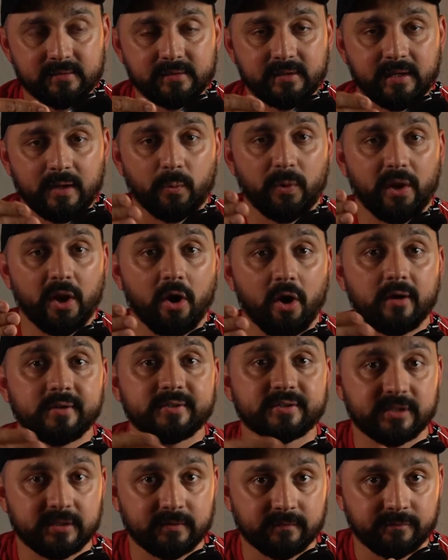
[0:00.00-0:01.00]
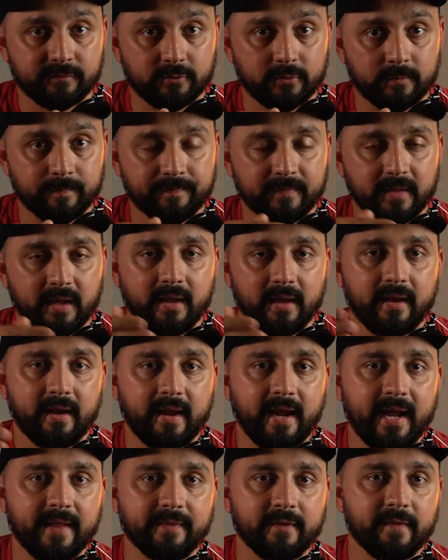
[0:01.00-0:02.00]
We are sinful,
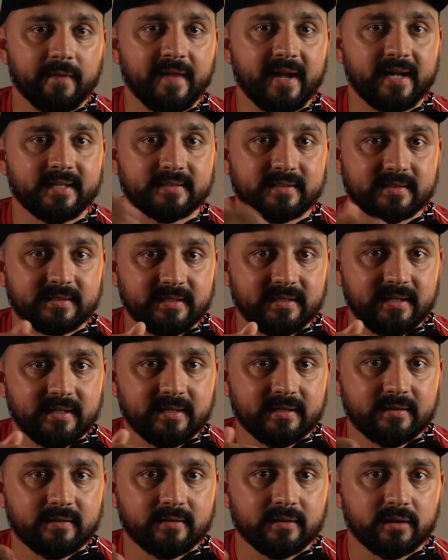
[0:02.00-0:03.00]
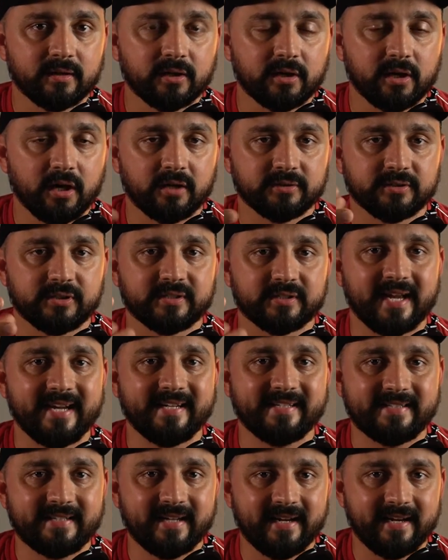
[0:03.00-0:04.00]
and that sin causes a
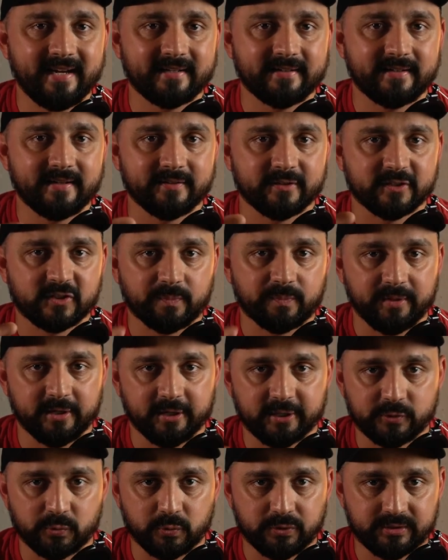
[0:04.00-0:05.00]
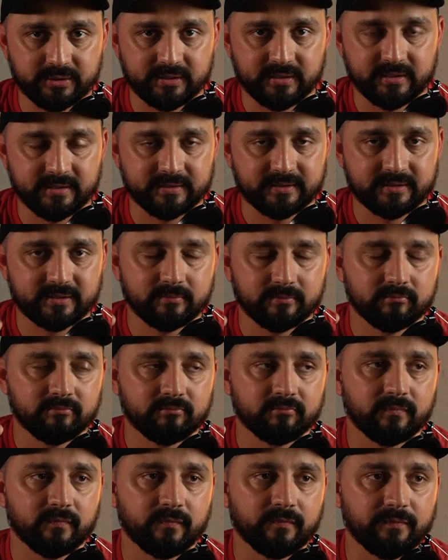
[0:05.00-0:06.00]
debt in the spiritual sense
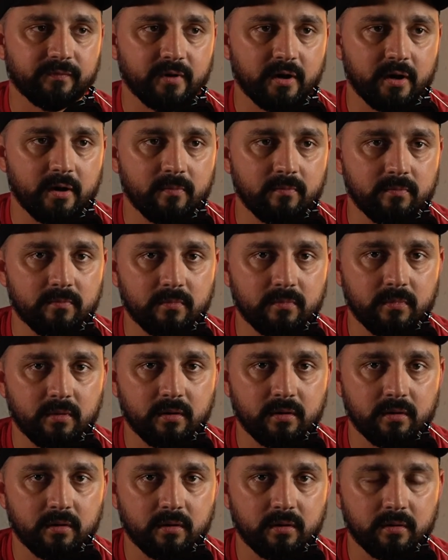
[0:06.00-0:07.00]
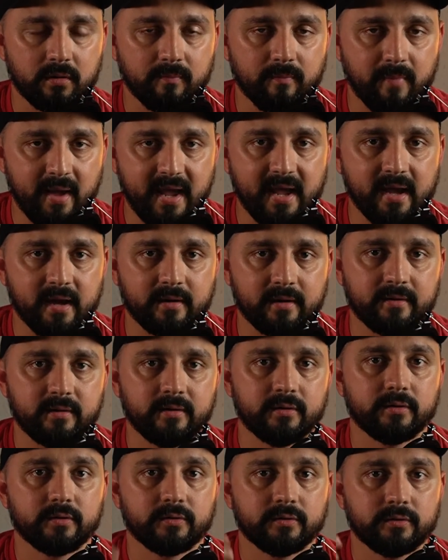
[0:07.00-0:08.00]
from man
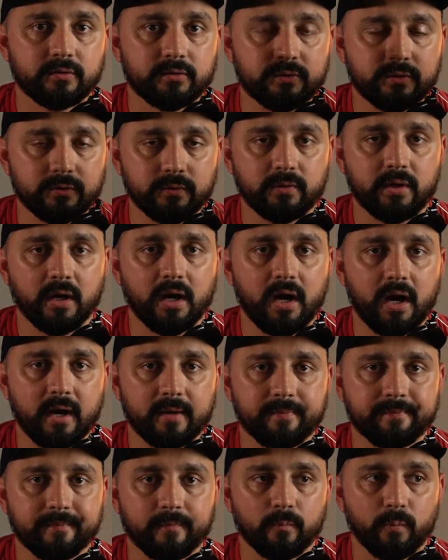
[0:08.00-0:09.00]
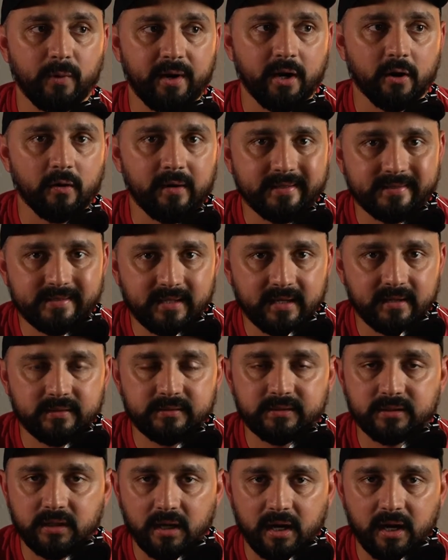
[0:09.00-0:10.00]
to God. We are indebted
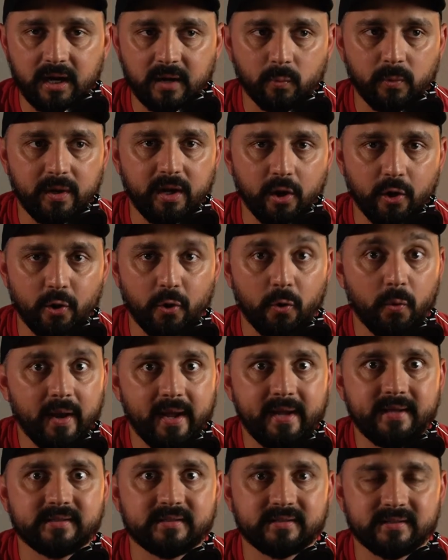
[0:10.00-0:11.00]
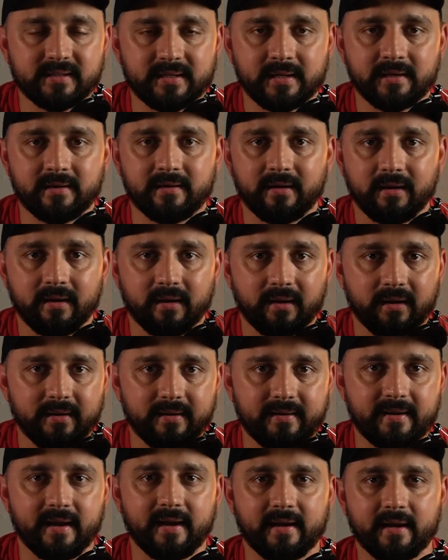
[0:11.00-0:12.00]
to God. We owe a sin
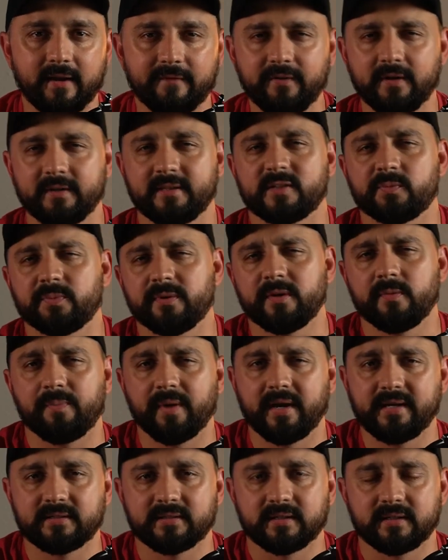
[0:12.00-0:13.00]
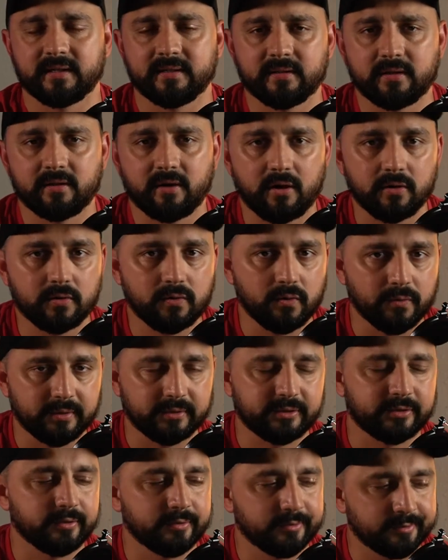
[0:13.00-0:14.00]
debt. I feel like that's pretty basic, and that all
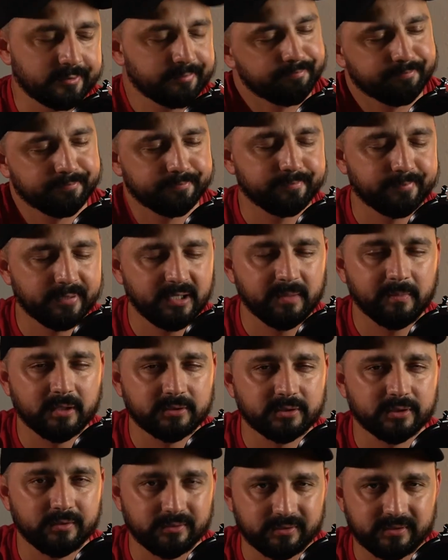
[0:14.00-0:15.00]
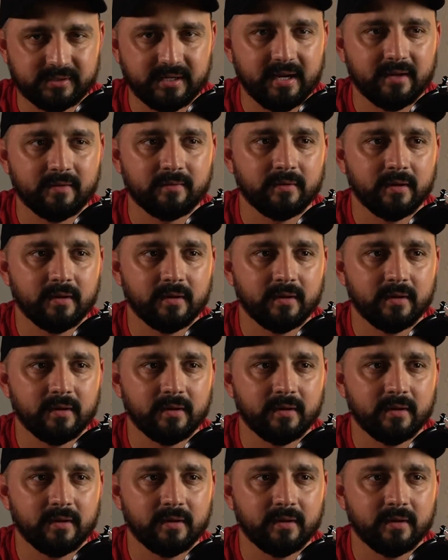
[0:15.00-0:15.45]
Christians pretty much understand